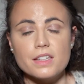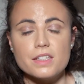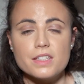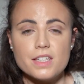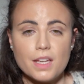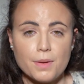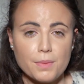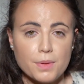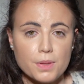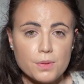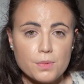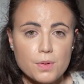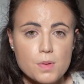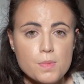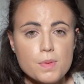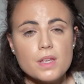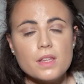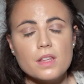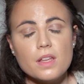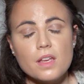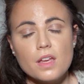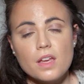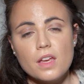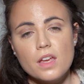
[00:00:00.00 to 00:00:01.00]
7th
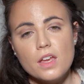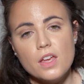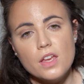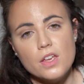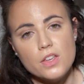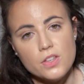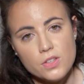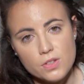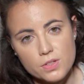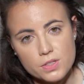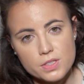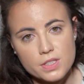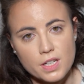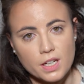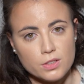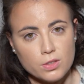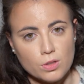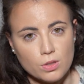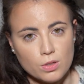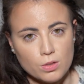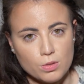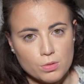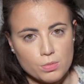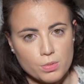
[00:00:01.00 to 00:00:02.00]
repeat, you start
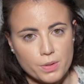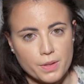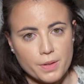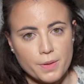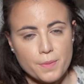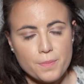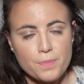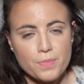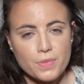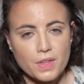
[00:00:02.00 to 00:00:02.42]
all over.